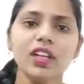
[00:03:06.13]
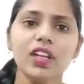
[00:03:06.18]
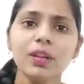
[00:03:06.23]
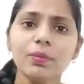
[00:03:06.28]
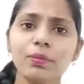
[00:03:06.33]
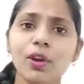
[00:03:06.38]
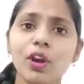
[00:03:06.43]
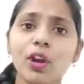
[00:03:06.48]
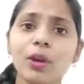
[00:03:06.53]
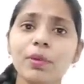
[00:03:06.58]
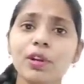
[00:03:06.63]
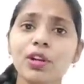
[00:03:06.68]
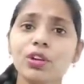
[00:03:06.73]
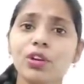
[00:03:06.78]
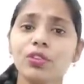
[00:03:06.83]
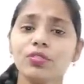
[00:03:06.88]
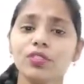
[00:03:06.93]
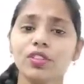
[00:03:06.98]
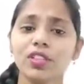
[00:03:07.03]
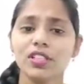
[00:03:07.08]
deployment
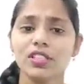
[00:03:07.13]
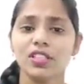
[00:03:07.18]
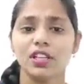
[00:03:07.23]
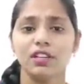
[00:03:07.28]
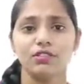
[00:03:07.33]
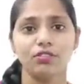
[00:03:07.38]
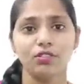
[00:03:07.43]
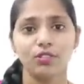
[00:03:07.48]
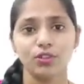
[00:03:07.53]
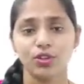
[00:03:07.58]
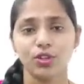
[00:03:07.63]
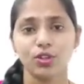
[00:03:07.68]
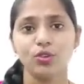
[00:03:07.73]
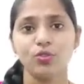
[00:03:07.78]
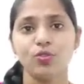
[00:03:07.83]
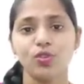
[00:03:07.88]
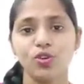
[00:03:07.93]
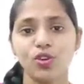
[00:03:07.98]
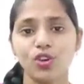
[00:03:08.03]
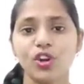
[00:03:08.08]
of this uh,
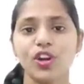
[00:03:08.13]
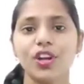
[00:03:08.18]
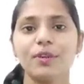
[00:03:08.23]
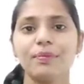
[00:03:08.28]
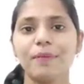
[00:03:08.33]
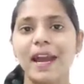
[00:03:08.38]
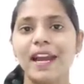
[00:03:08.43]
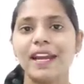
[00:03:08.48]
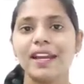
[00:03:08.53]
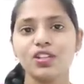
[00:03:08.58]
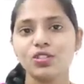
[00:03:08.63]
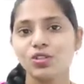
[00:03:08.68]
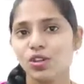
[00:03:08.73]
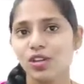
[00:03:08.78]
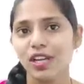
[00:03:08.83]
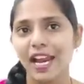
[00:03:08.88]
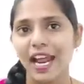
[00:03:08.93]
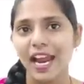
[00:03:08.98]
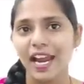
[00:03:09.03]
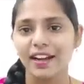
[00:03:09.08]
photovoltaic panels
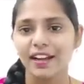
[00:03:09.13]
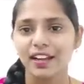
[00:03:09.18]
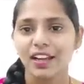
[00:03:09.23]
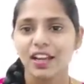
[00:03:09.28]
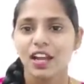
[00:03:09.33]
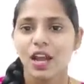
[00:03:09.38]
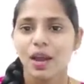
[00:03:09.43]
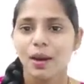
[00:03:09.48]
on land